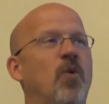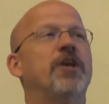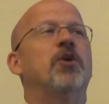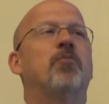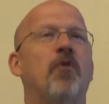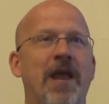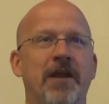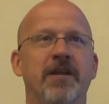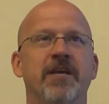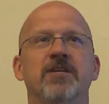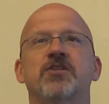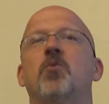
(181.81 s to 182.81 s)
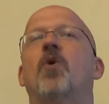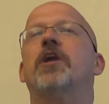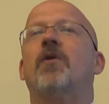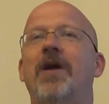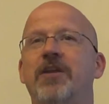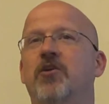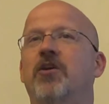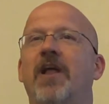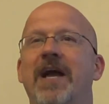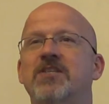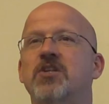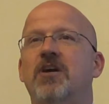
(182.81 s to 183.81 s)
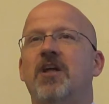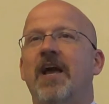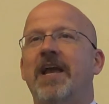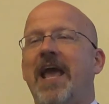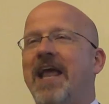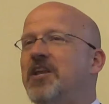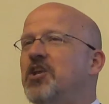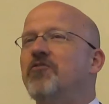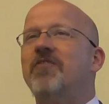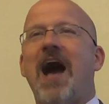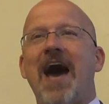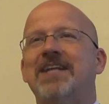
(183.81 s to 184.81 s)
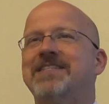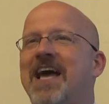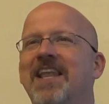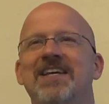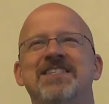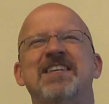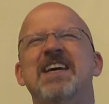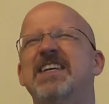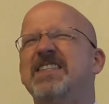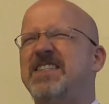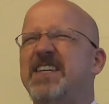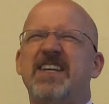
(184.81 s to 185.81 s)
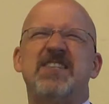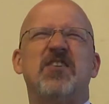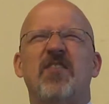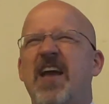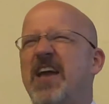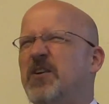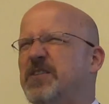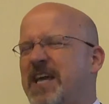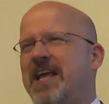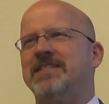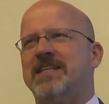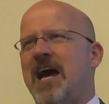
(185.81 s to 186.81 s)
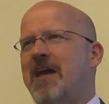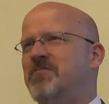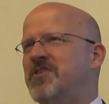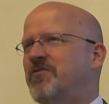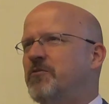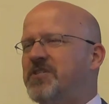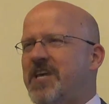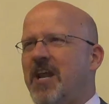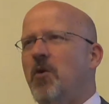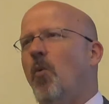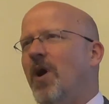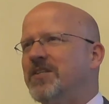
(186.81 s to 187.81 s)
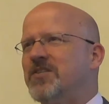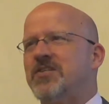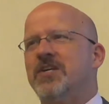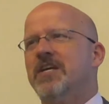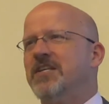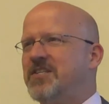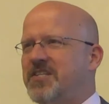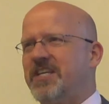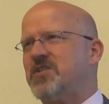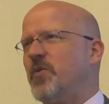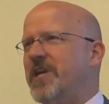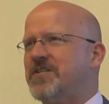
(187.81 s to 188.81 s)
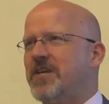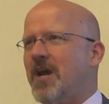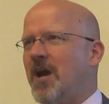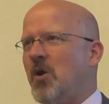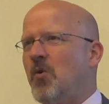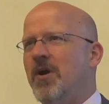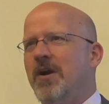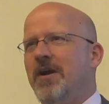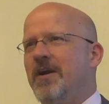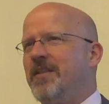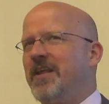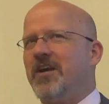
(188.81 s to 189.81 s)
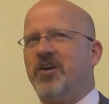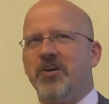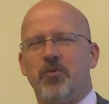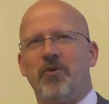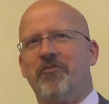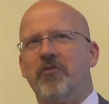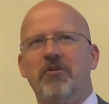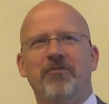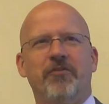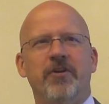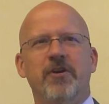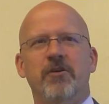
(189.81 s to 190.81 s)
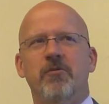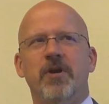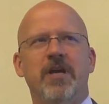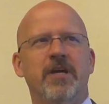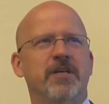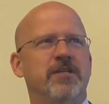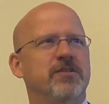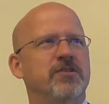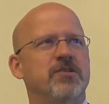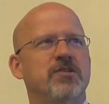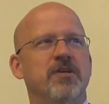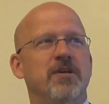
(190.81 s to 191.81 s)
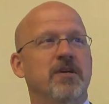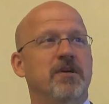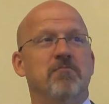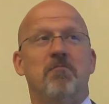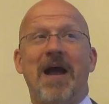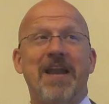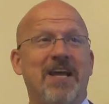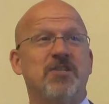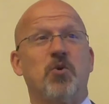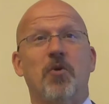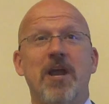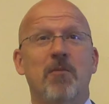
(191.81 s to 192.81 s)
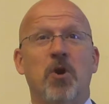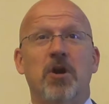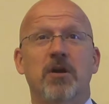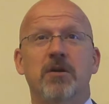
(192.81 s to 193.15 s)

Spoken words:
what your brand is and what your ideal clients look like. And you've got to tell us 6 or 8 or 10 times. If you said it once 6 weeks ago that a good referral for you is my next door neighbor,